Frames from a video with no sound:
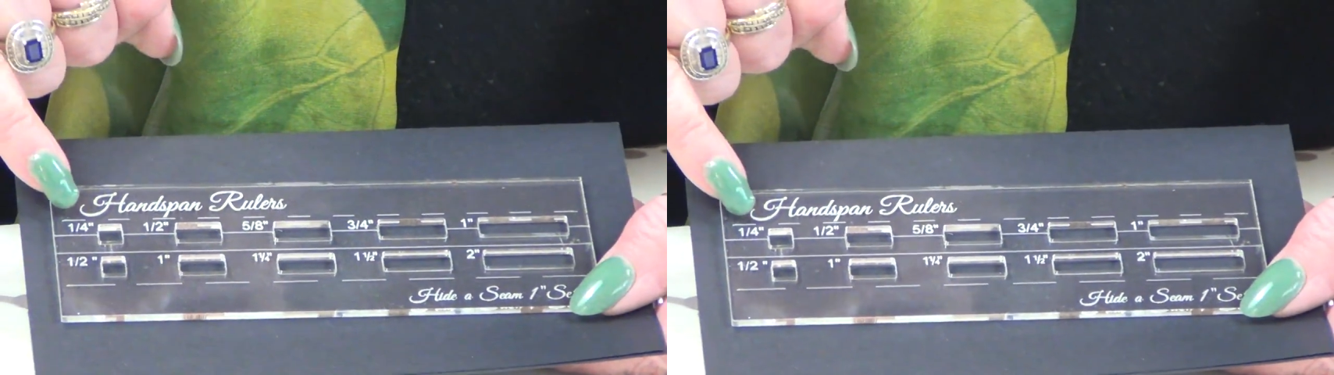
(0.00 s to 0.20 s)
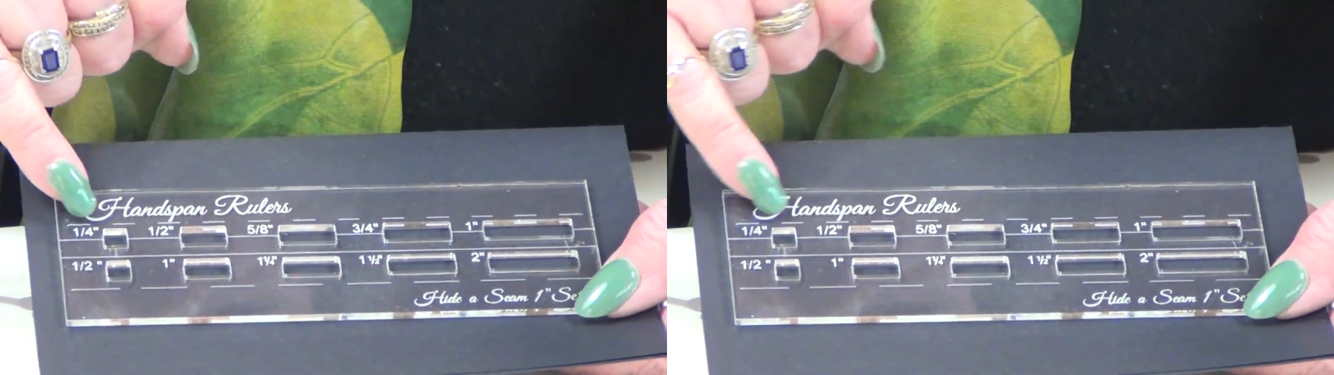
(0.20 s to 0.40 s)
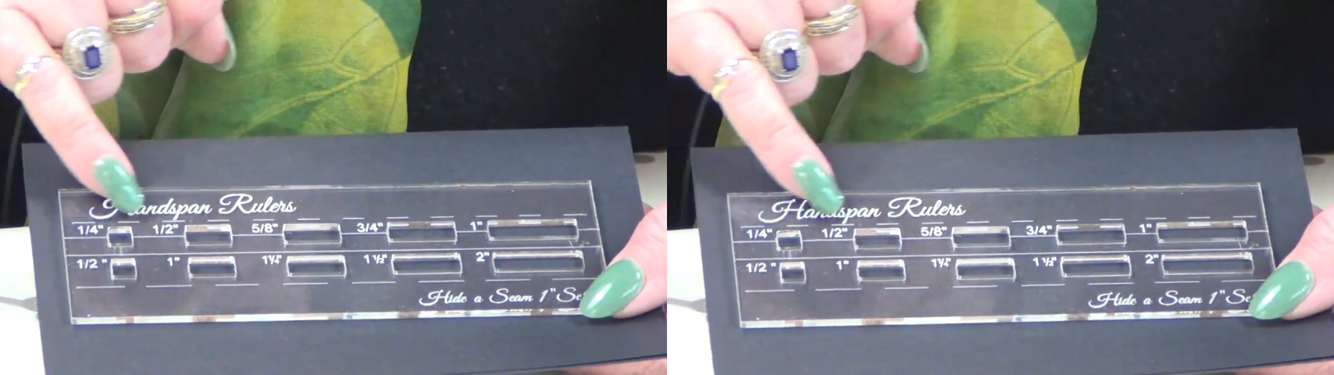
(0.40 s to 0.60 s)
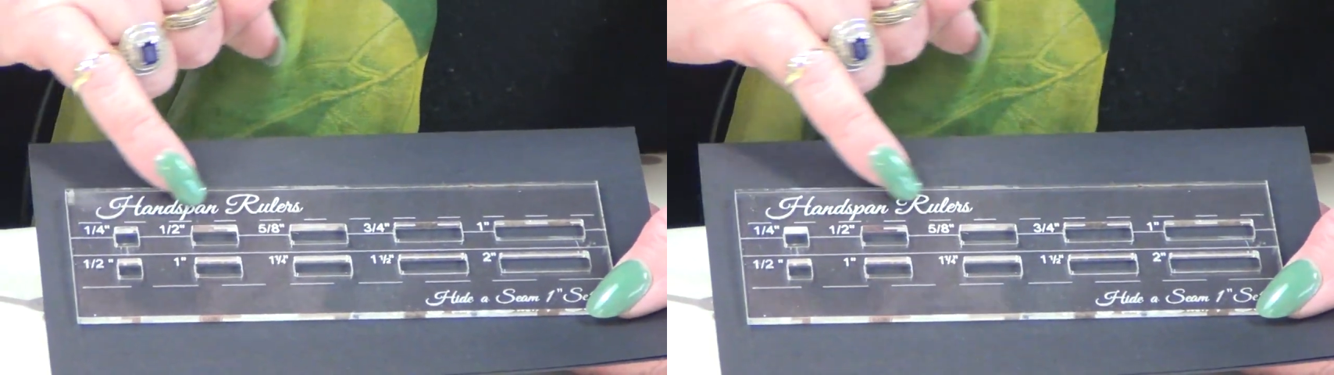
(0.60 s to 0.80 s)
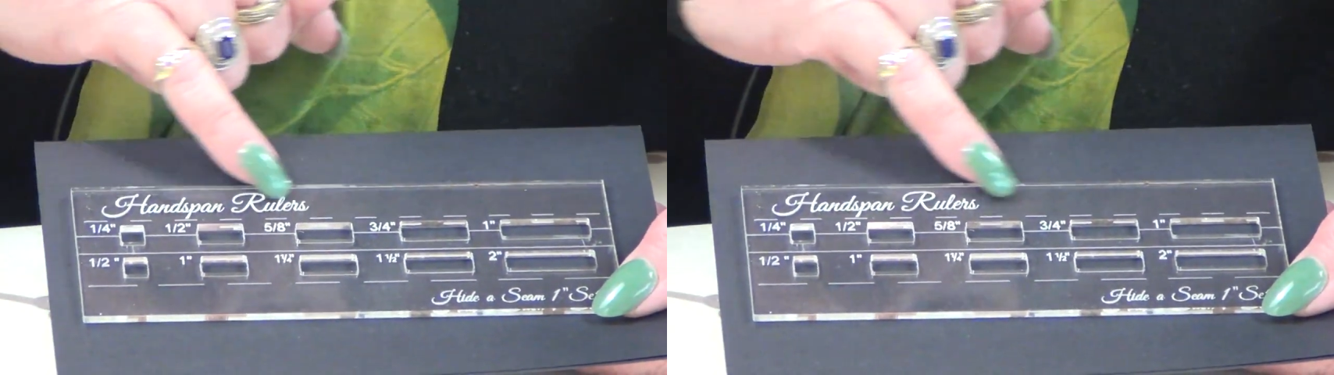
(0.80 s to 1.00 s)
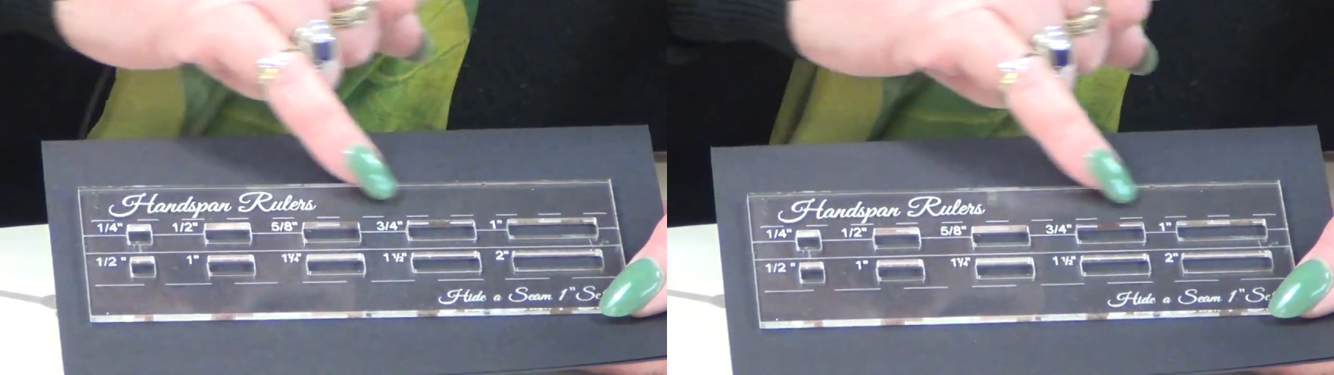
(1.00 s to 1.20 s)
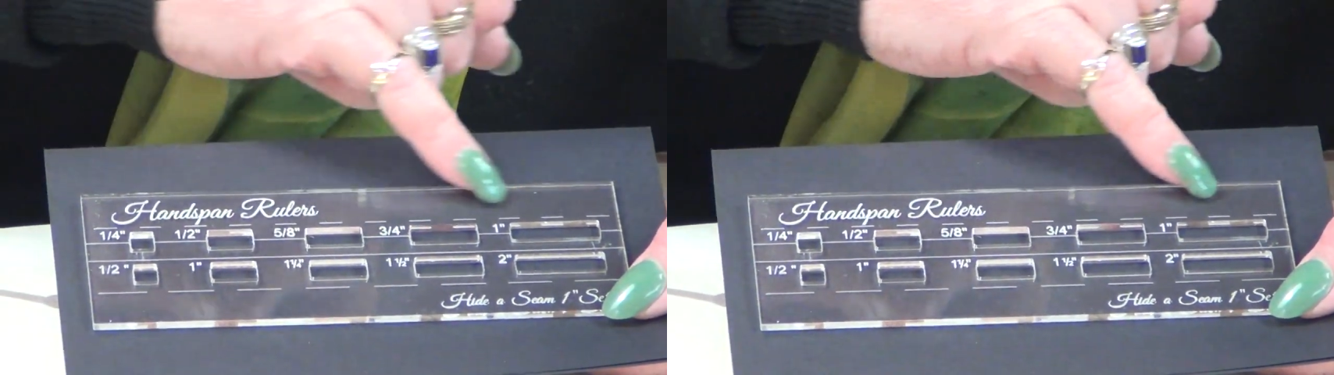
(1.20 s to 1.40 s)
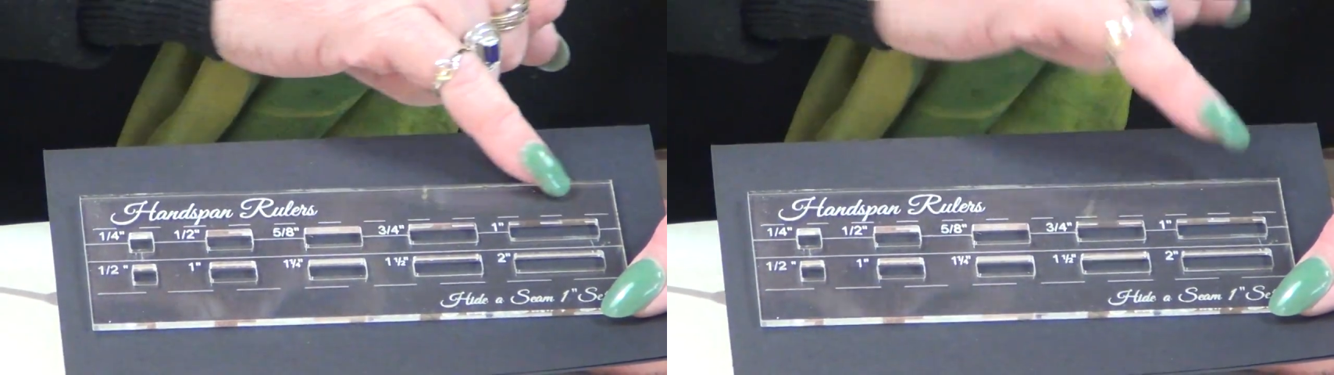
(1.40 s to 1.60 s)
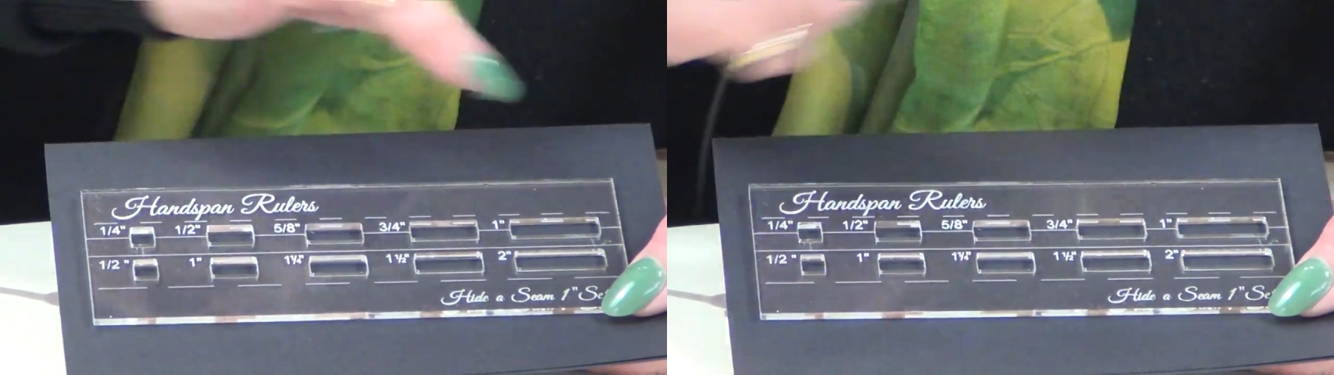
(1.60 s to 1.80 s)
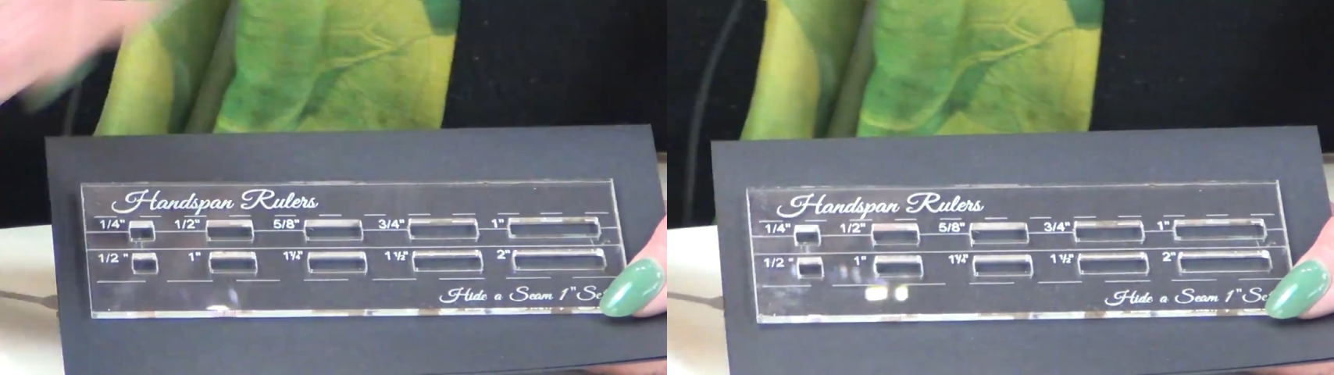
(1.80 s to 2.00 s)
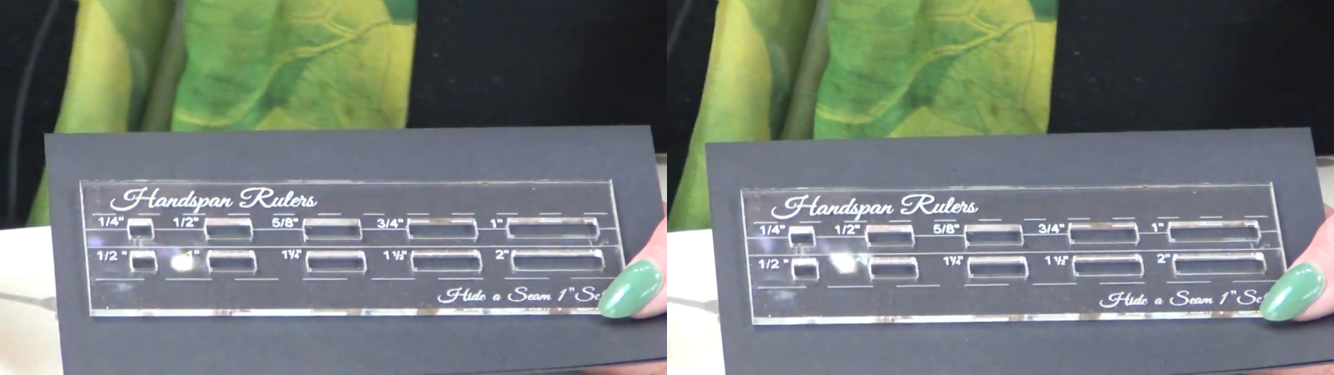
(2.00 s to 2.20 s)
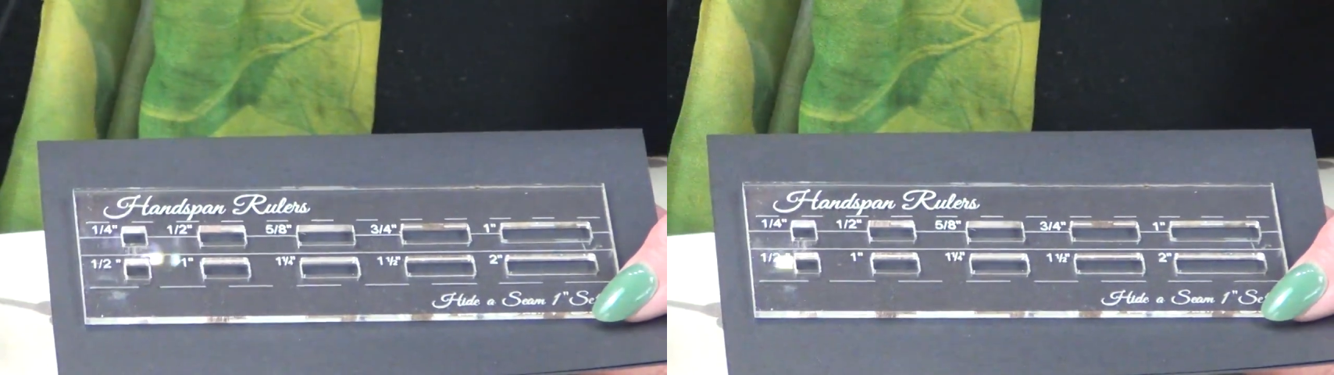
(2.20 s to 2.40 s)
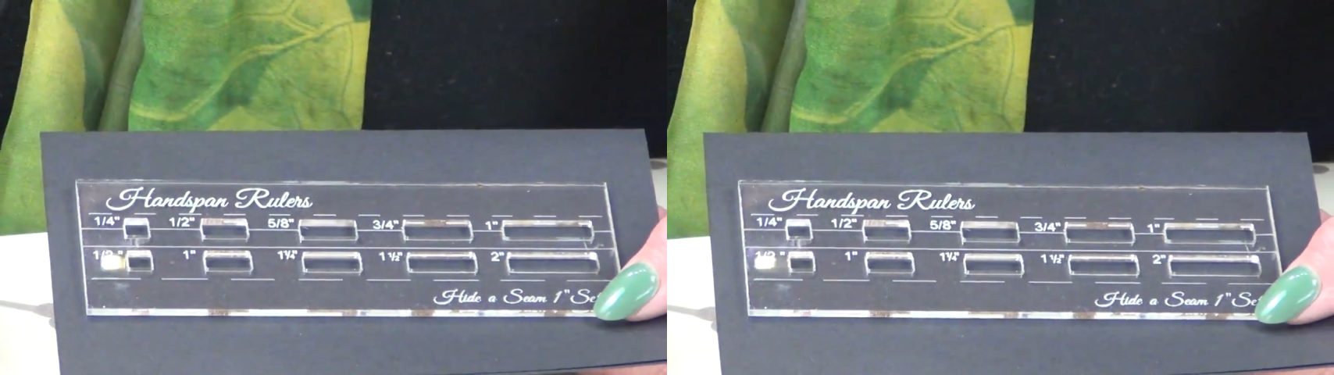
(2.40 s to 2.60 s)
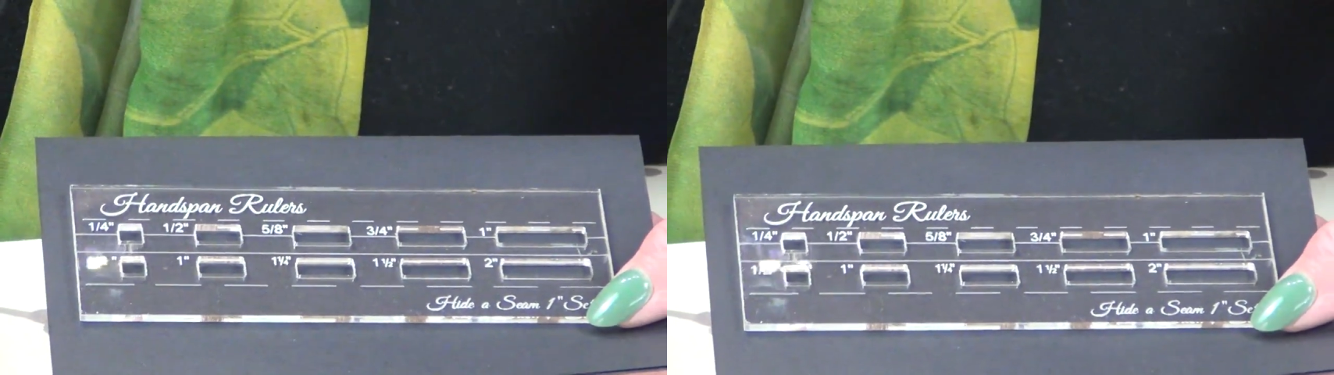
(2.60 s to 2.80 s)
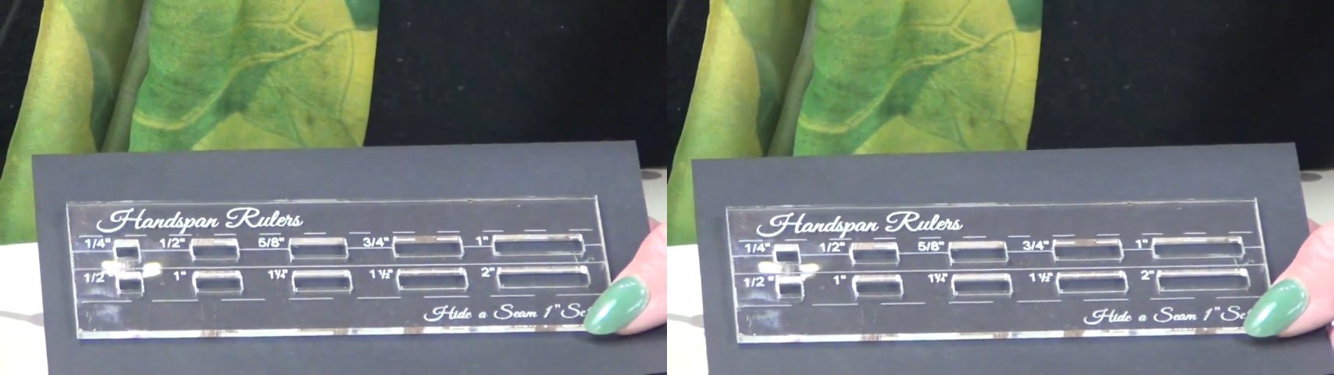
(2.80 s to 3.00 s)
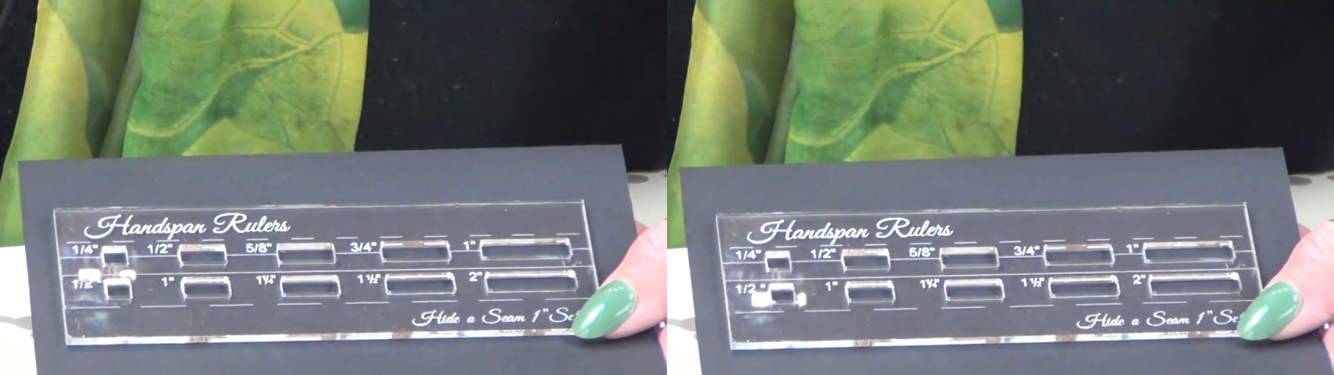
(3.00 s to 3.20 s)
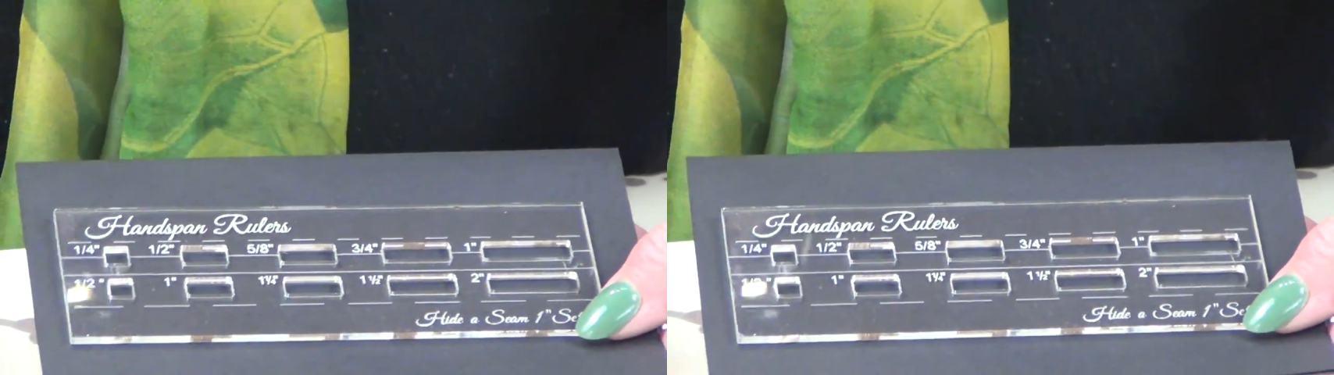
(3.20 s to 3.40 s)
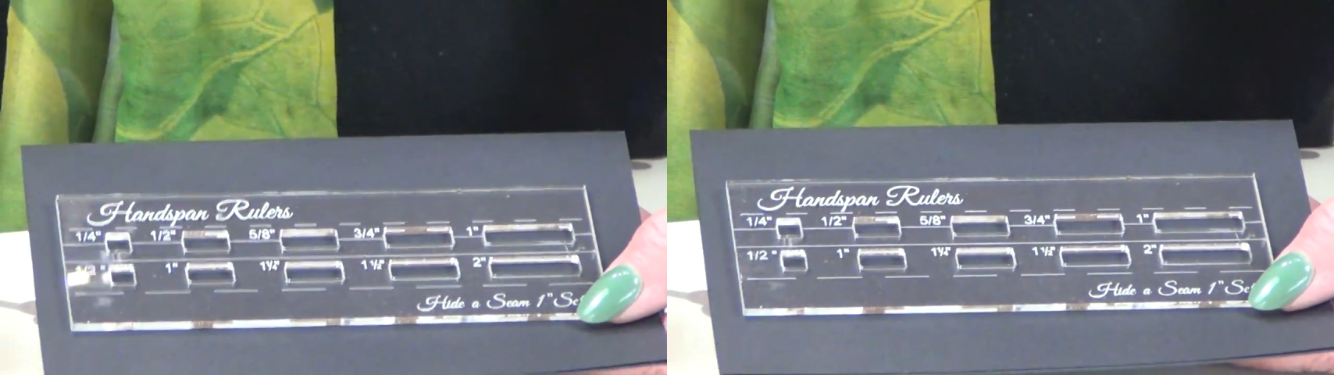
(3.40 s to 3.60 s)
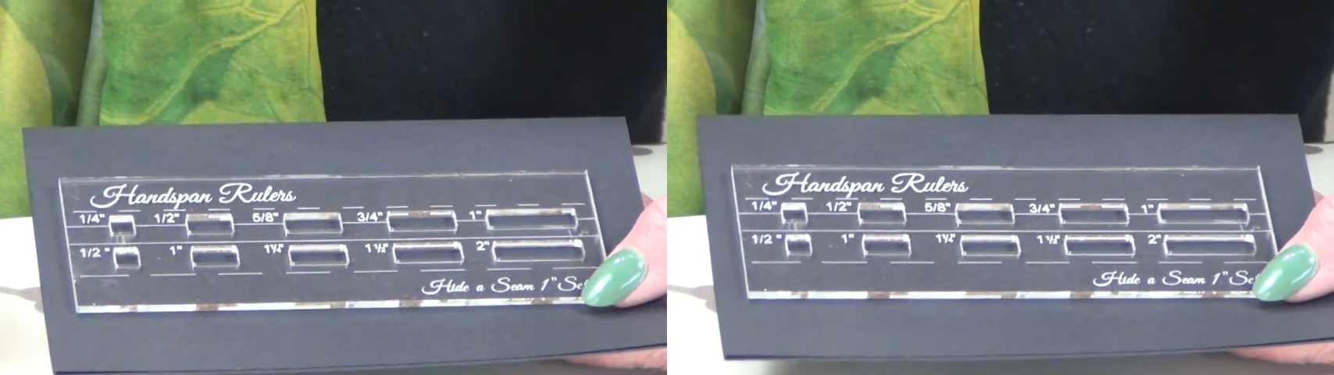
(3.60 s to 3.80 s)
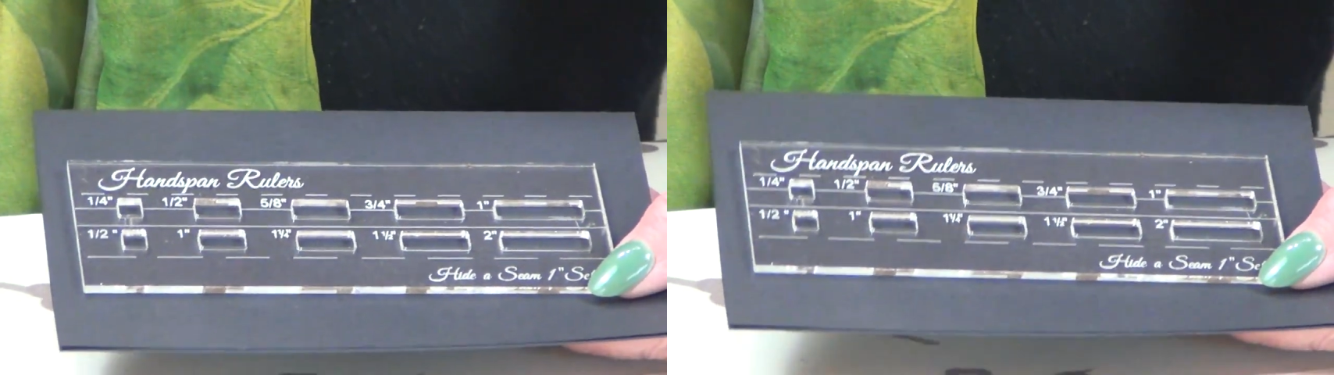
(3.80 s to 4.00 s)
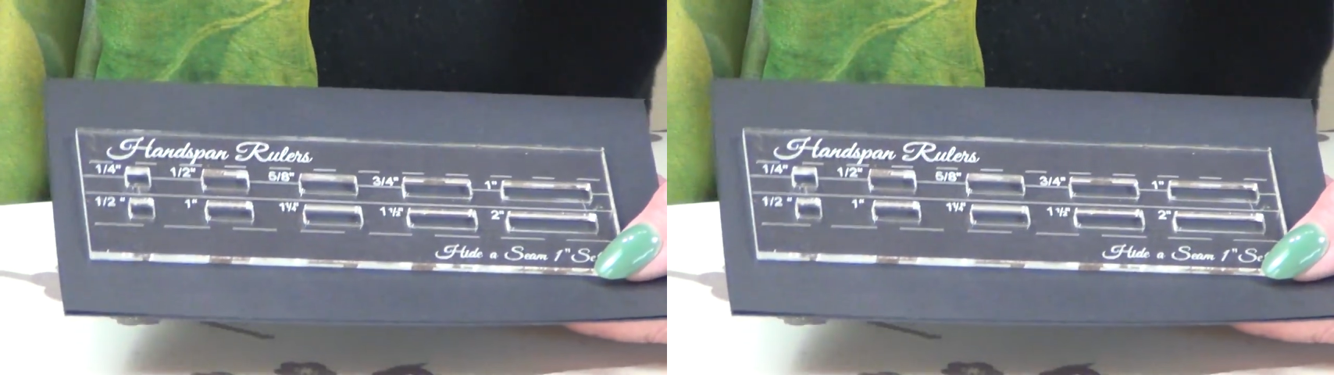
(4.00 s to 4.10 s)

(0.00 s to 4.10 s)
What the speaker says: Nobody's mouth can be seen.